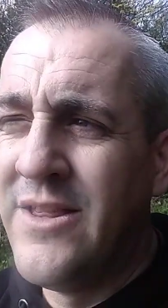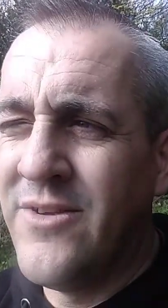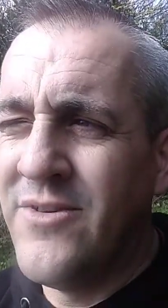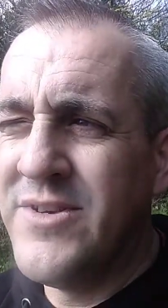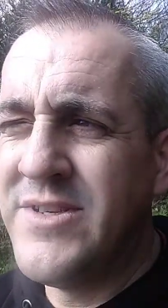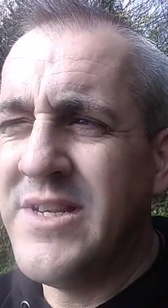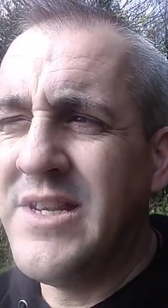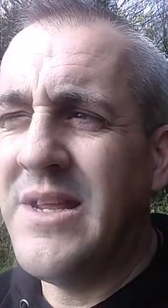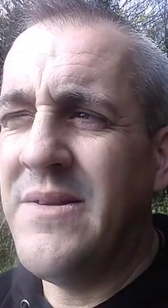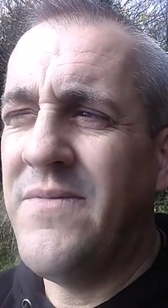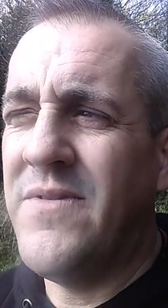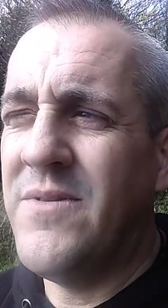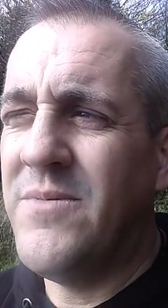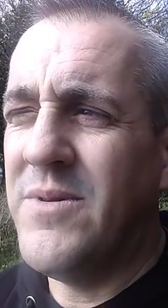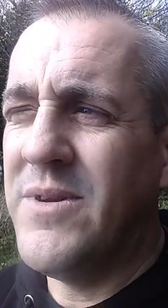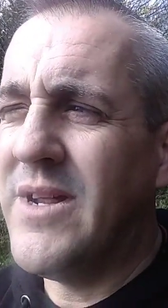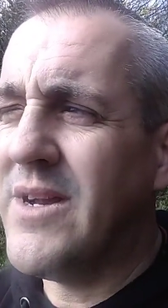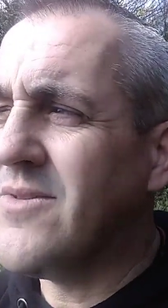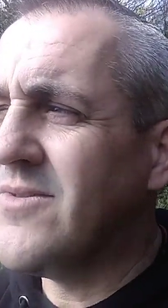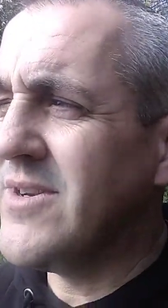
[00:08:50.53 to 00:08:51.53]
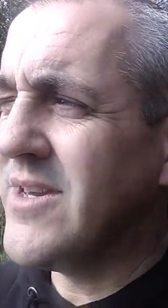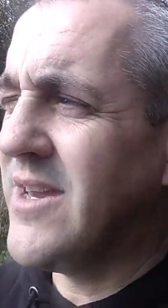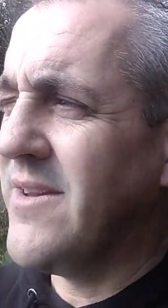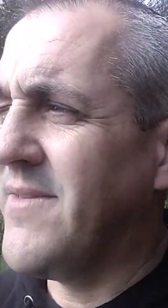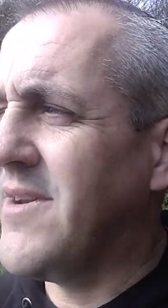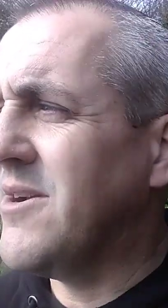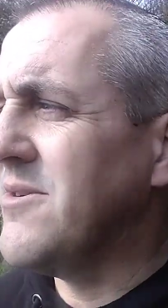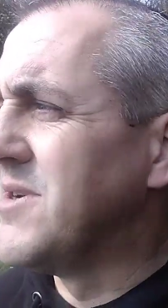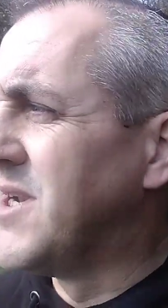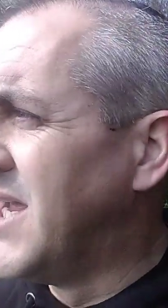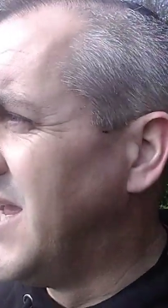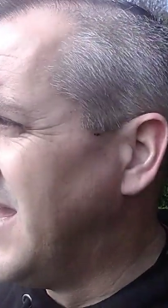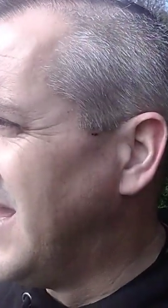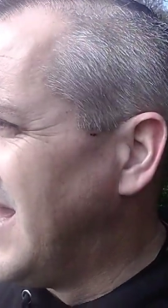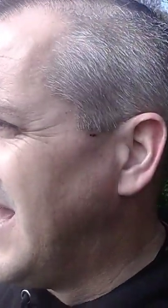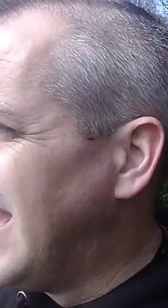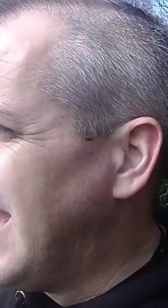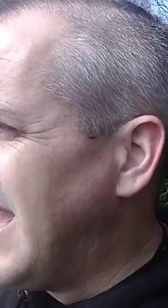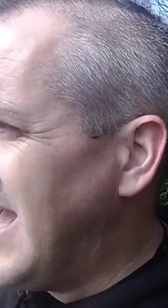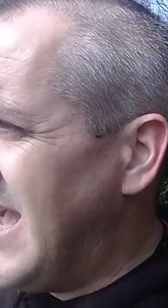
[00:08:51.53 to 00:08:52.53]
There is a name for it, but I'm not going to give it
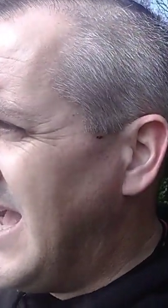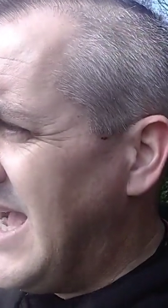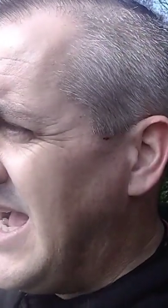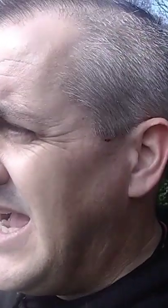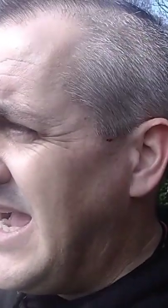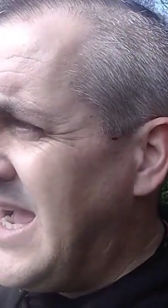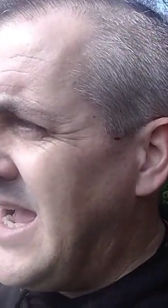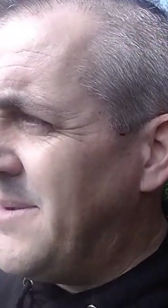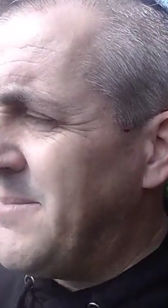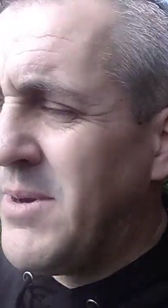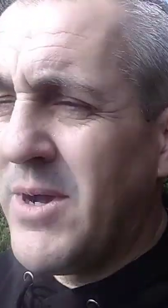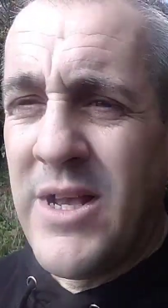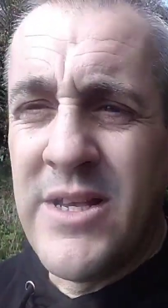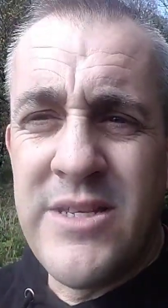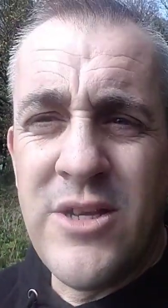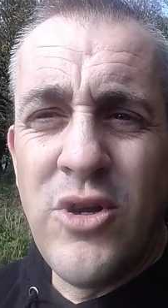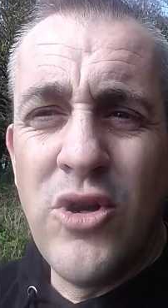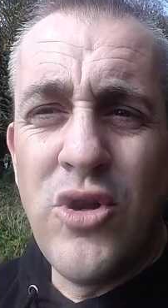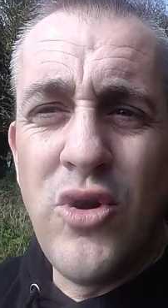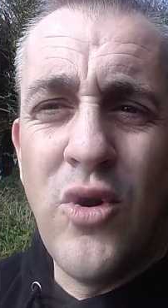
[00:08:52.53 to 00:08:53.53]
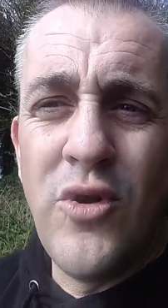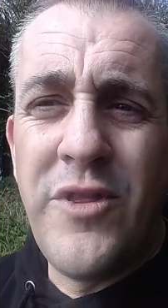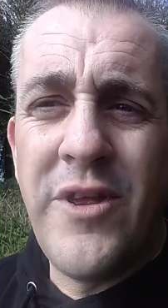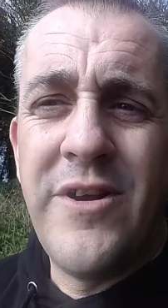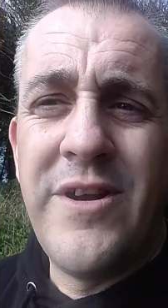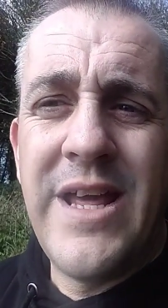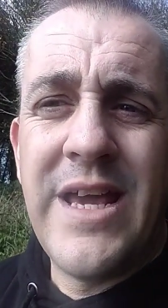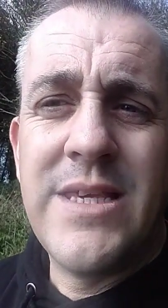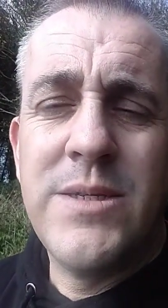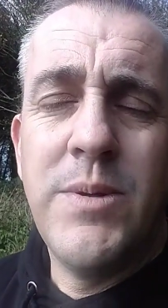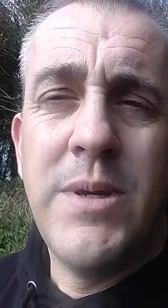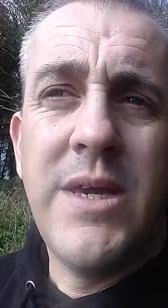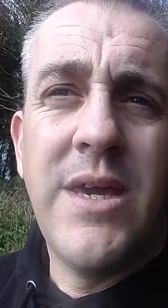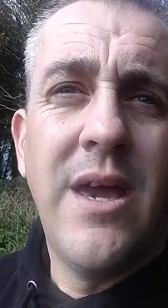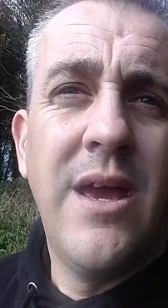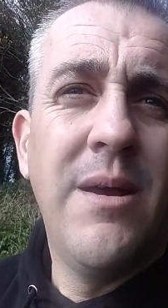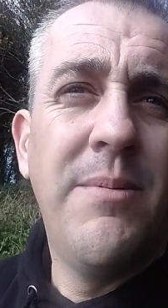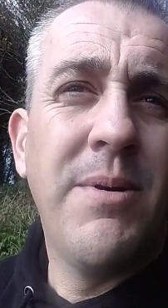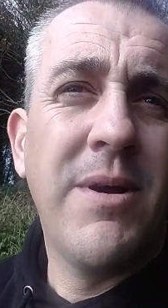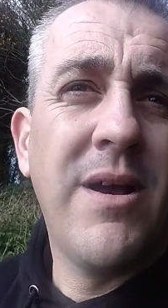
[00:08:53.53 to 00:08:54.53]
out, because I'm going to go there next
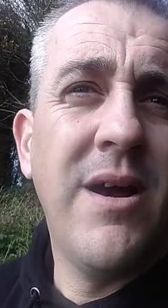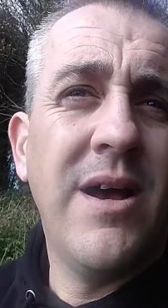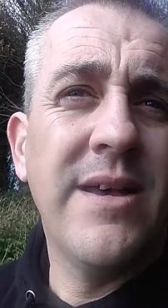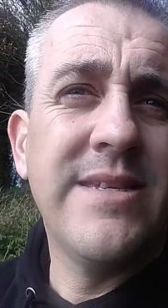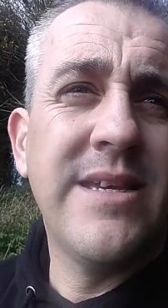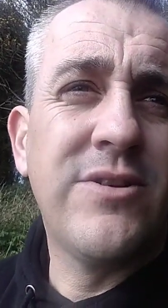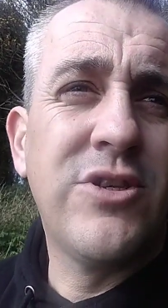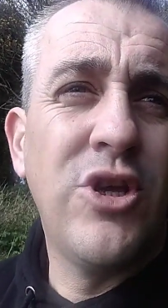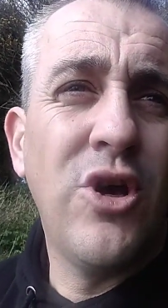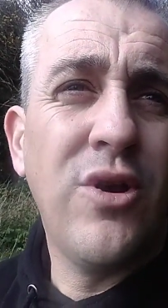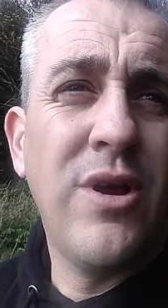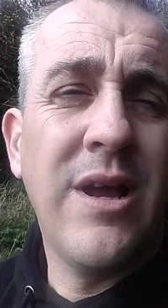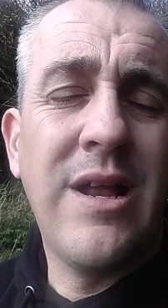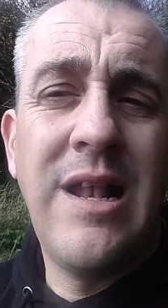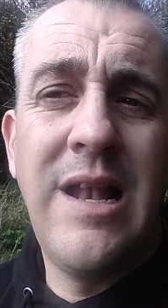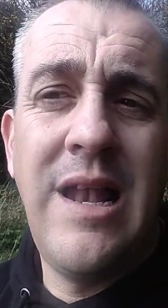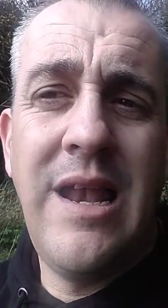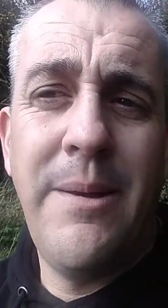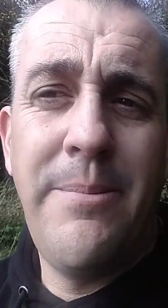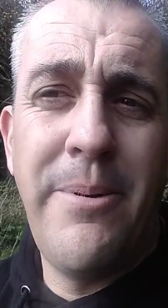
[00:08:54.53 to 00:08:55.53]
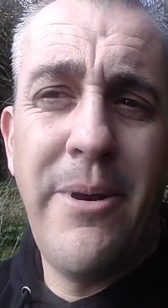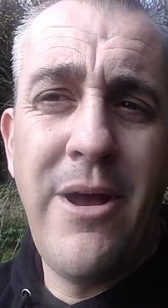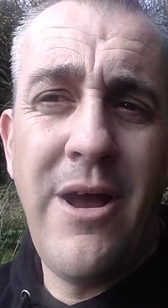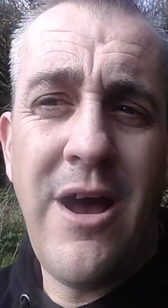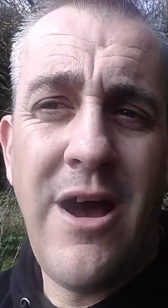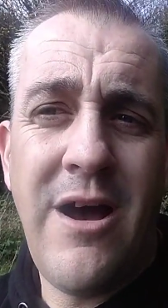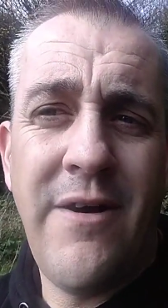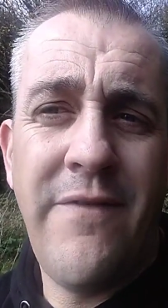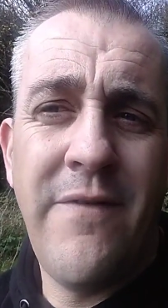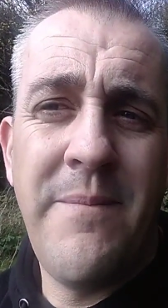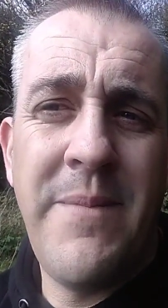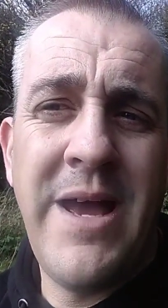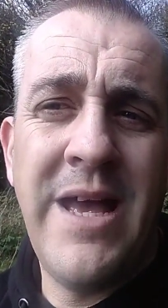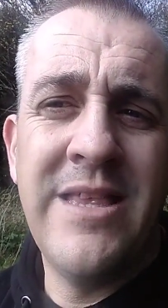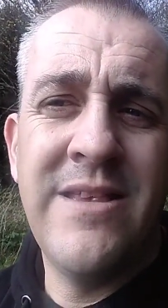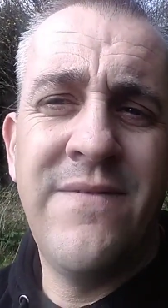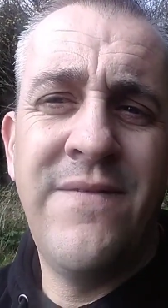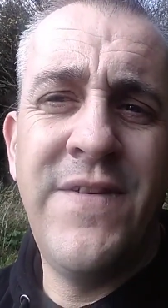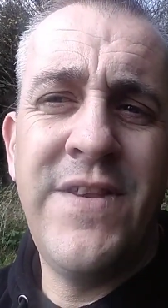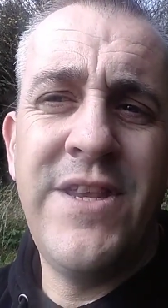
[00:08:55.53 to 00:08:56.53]
week, because I took a clip of a
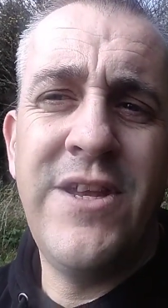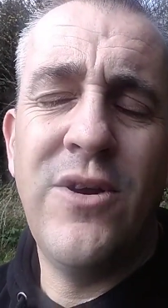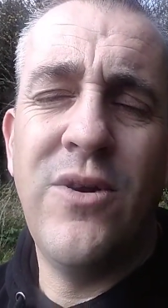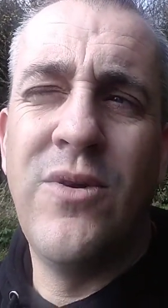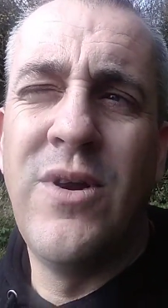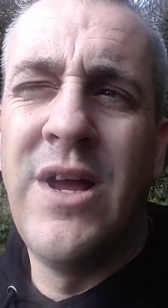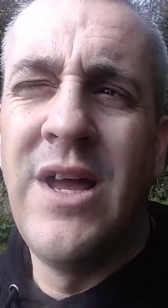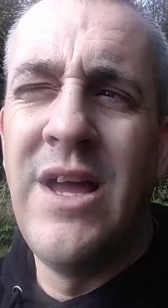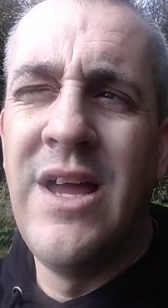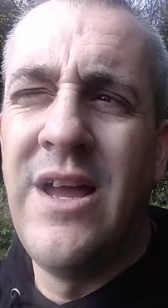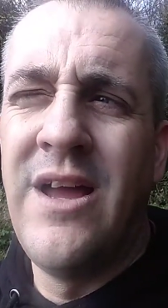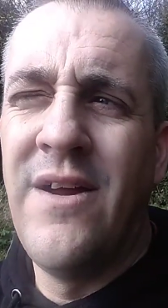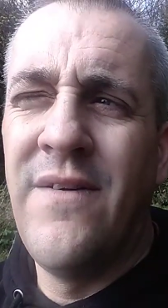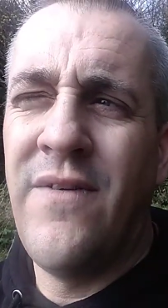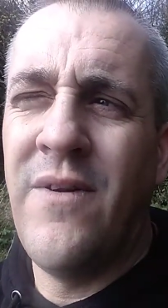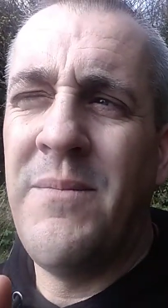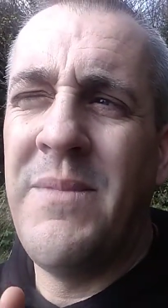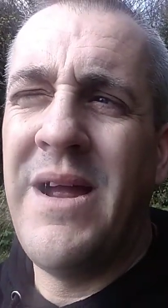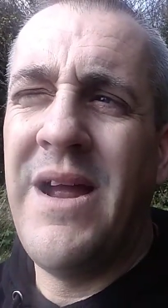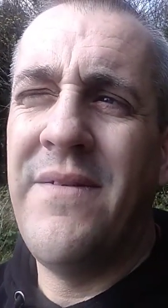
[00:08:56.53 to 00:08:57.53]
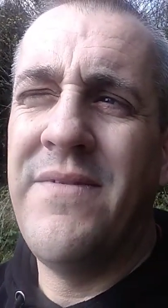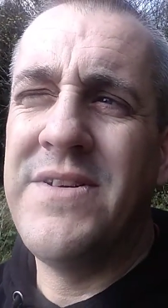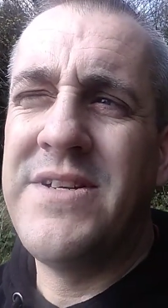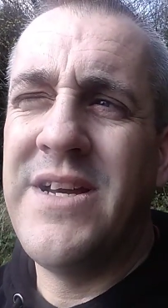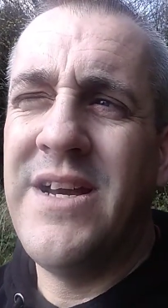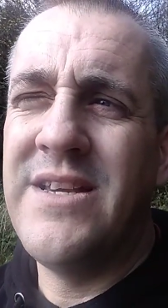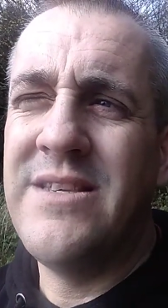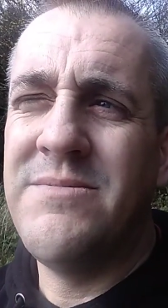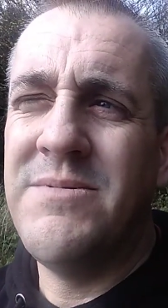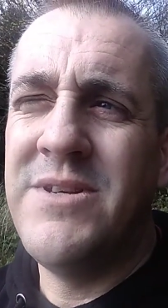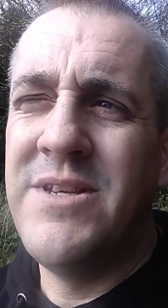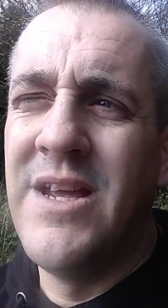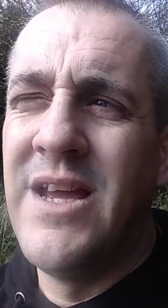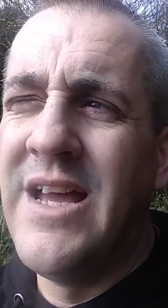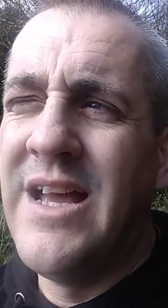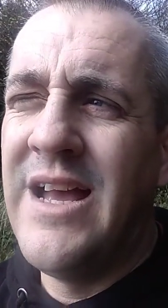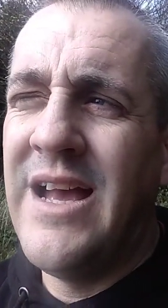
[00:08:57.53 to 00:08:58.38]
man's video from my advertisement,